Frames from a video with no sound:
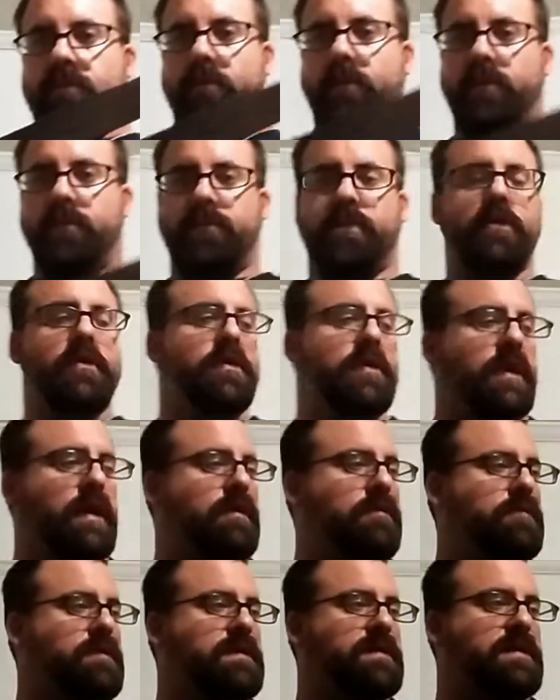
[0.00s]
More
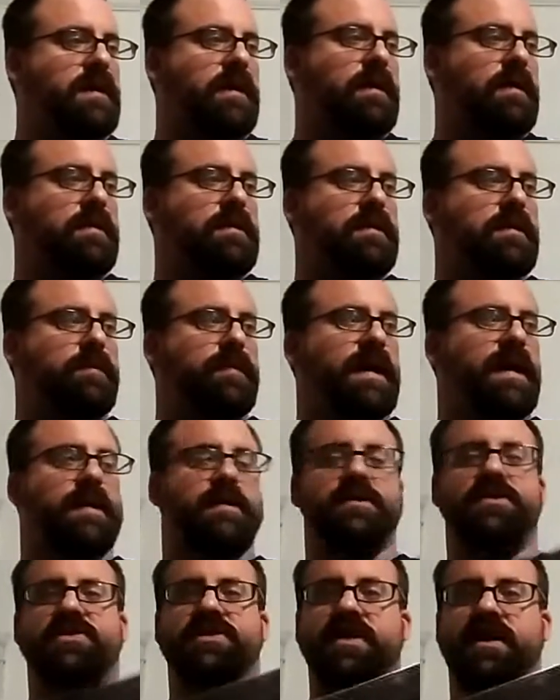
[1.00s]
importantly, I want to talk
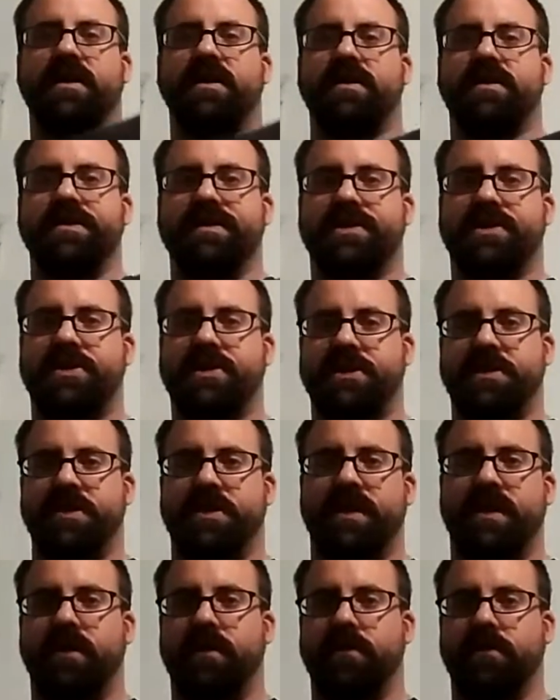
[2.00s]
about Jon
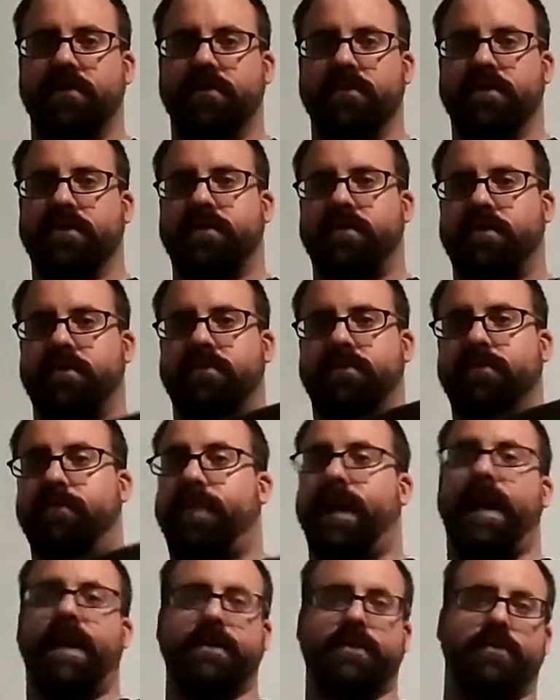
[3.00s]
Snow's
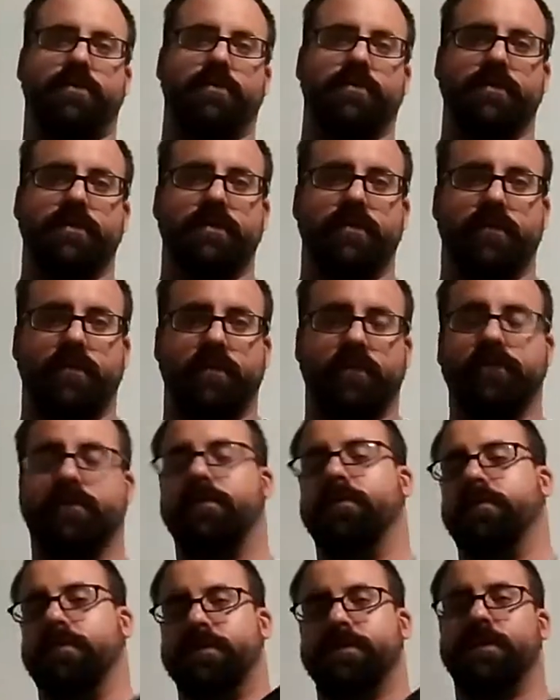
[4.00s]
bastard sword.
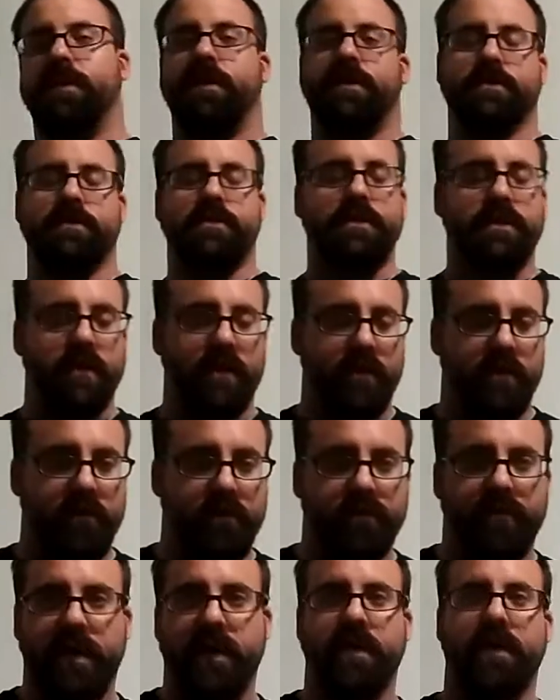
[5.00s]
Of course, Jon
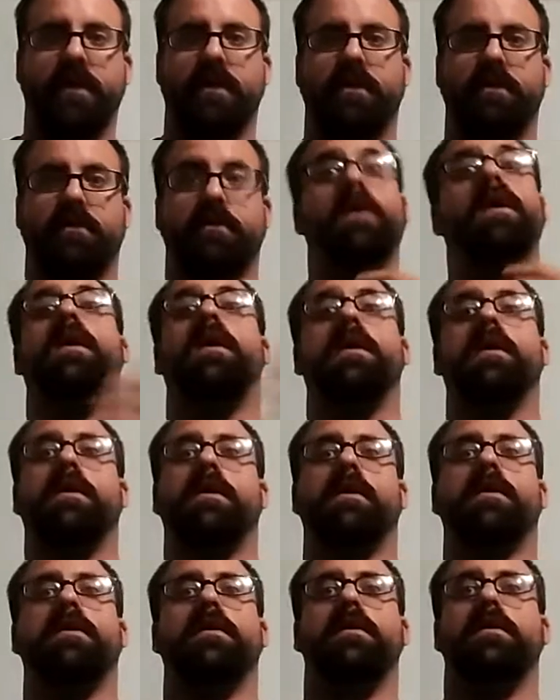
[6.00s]
Snow being
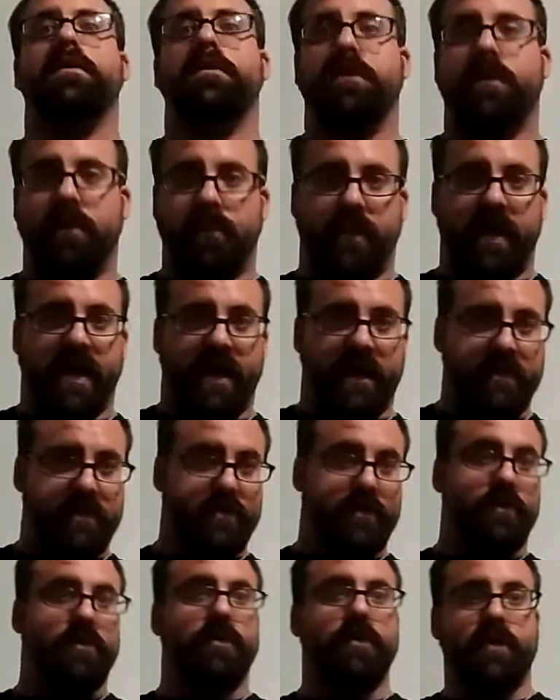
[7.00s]
the
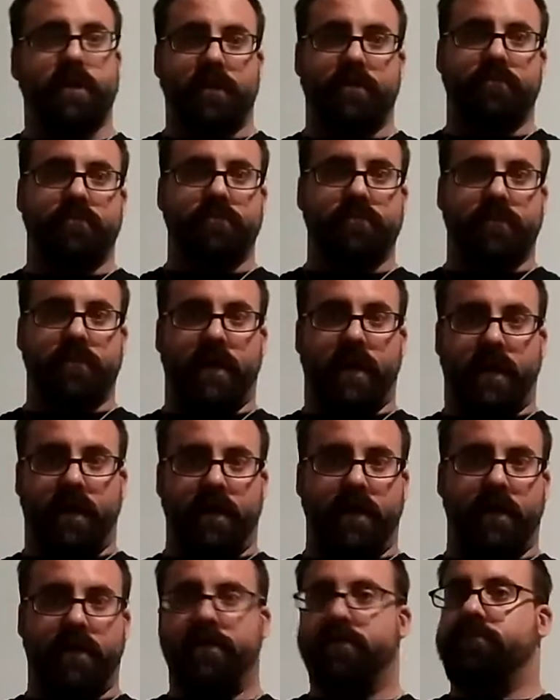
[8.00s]
bastard
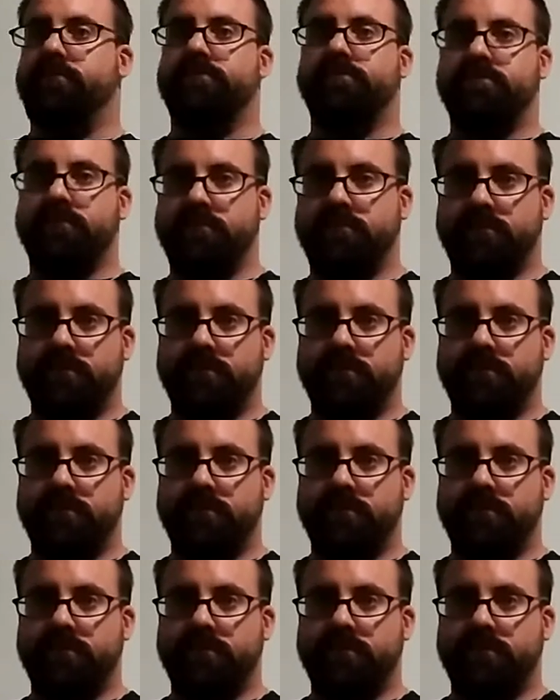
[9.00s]
in